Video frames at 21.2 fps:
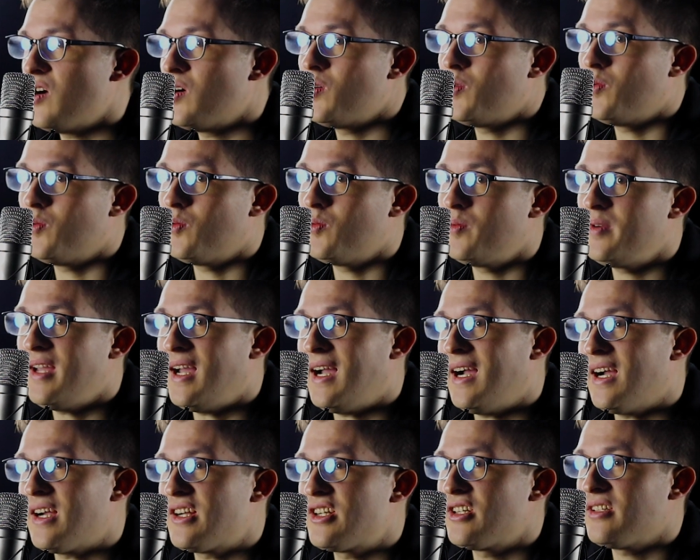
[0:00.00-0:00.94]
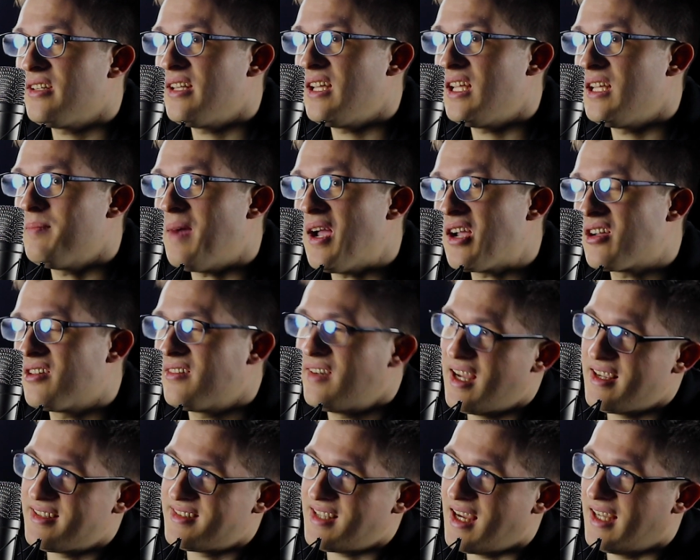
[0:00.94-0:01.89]
So
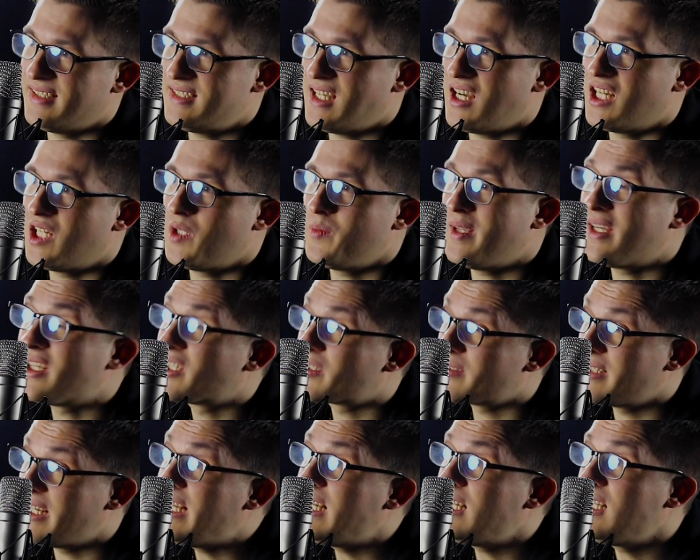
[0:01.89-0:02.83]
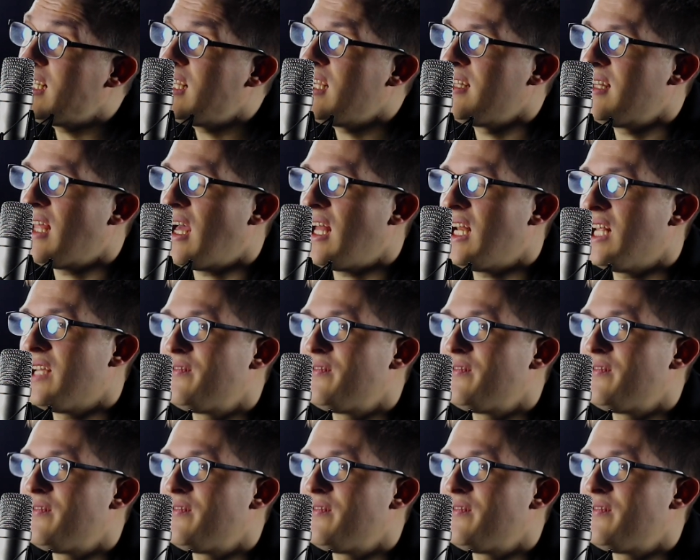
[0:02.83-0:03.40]
Michael and I sat down and we agreed